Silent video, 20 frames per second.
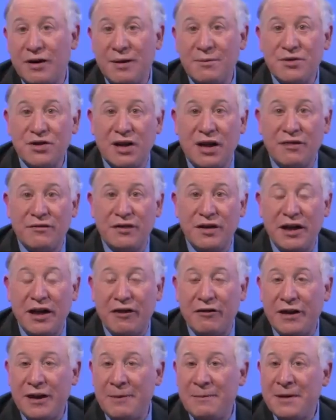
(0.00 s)
I'm John
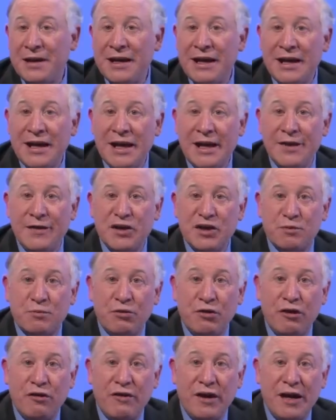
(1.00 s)
Veneri. In this
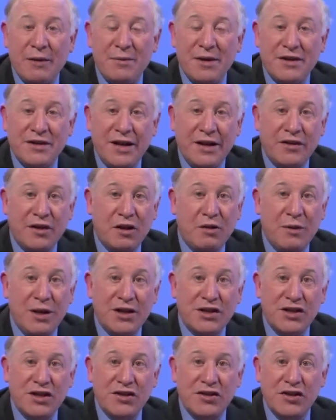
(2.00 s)
program, we take the
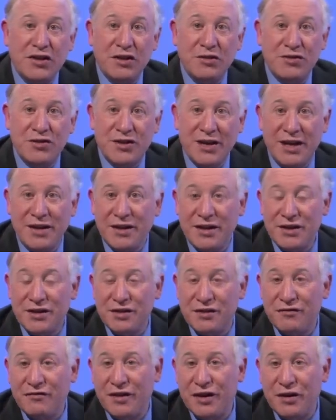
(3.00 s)
questions that you send
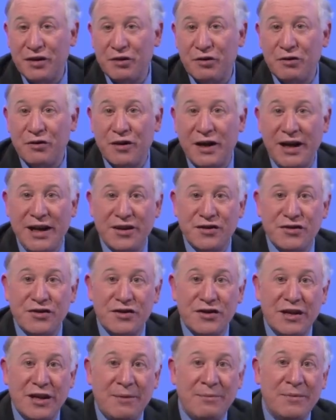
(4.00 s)
us and Father Gruner answers
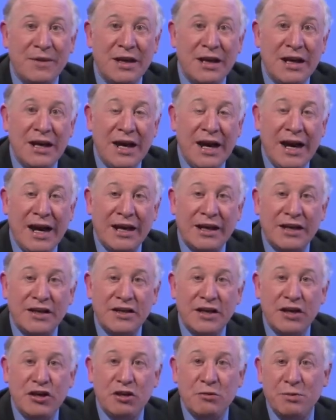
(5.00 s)
them. And
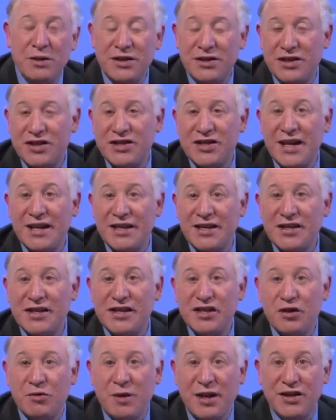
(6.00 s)
continue, please, to send us
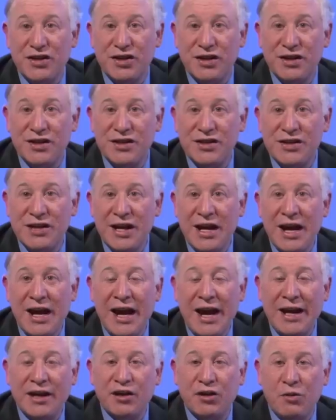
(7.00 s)
these questions
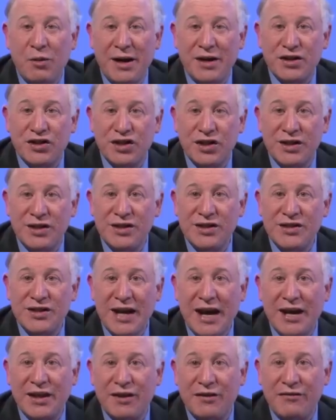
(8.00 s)
at
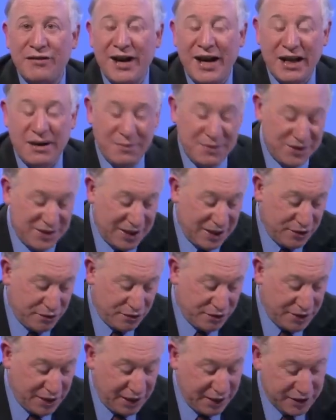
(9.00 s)

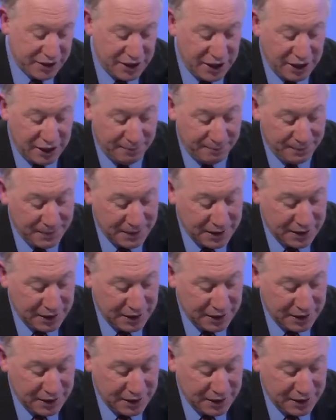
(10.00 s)
questions@thefatimacenter.com.